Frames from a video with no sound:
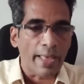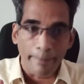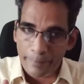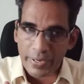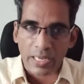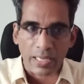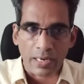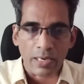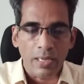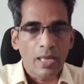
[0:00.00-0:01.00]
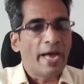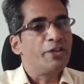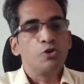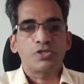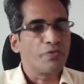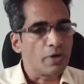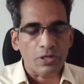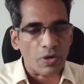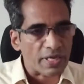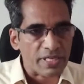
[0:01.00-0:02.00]
empirical and useful
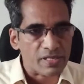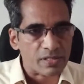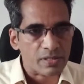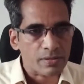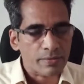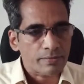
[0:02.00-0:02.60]
to others,